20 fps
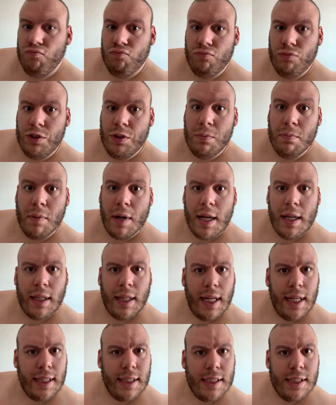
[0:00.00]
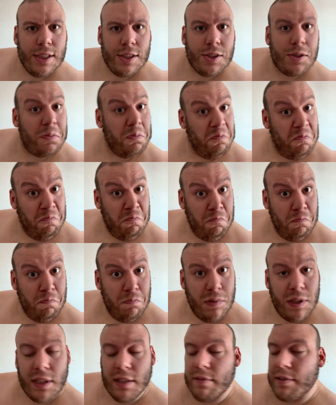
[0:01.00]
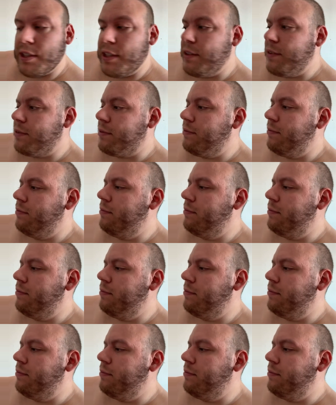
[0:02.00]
you might like this. You never know.